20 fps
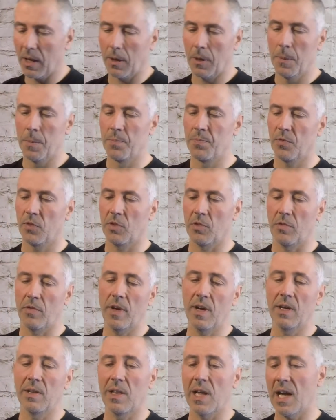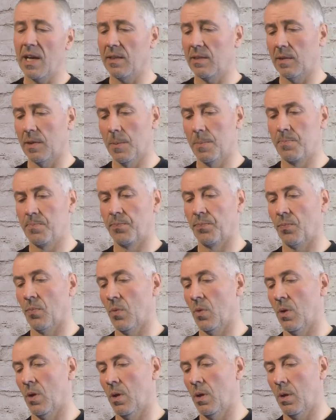bag. It's a very light
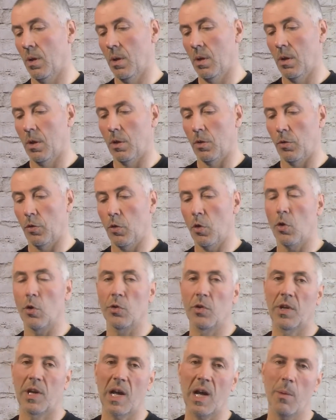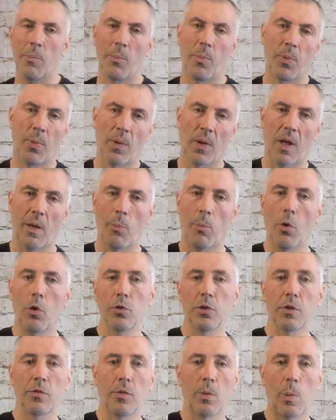North Cap. I
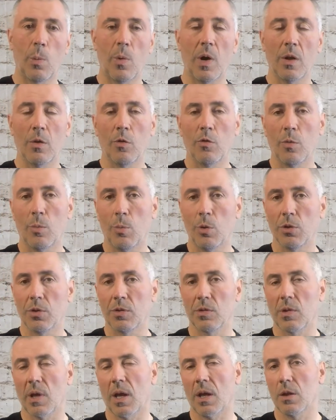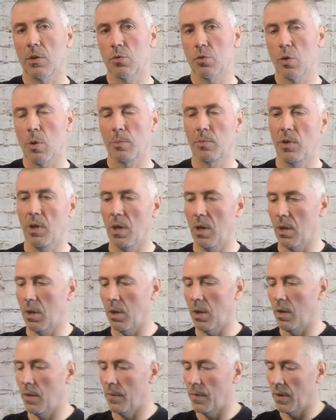bought it from one of the motorcycle shops
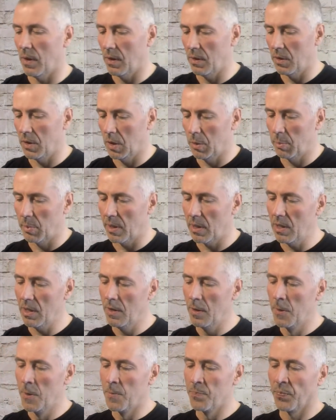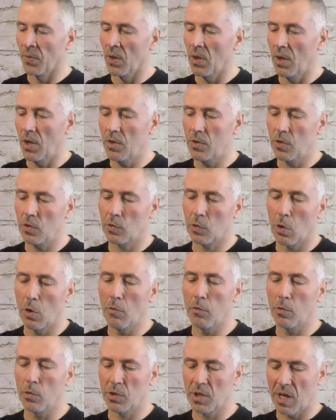here in Berlin. It is
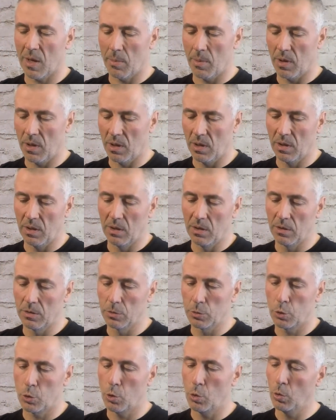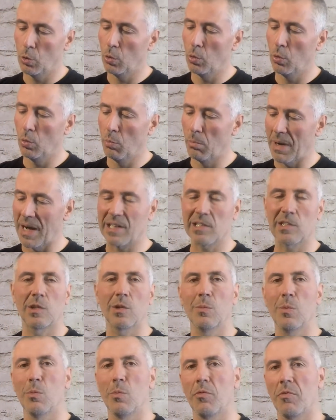comfortable to
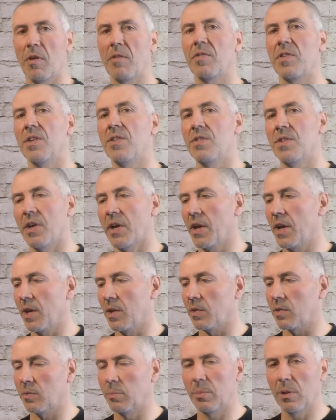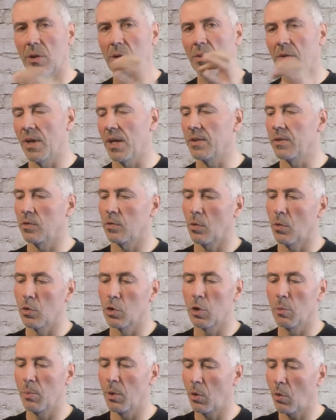maximum 15 degrees. Below that is
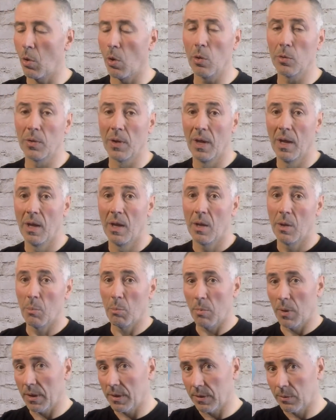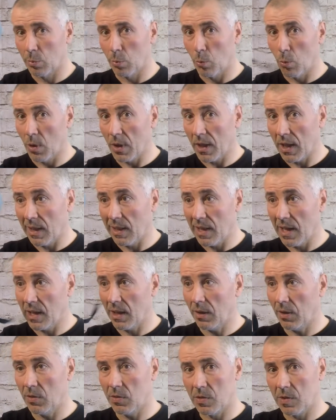going to be cold. But what I
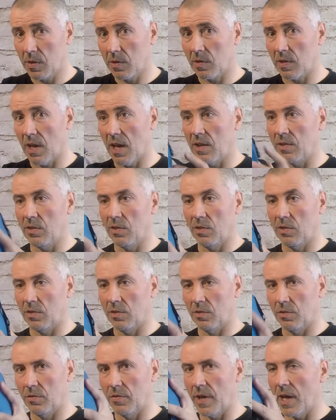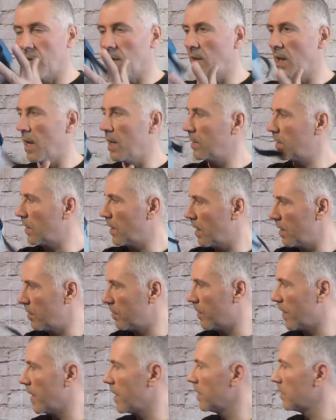like is the size. It's very light
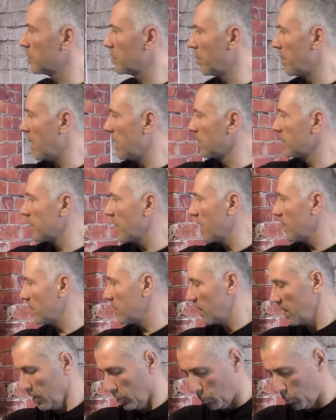and very small size.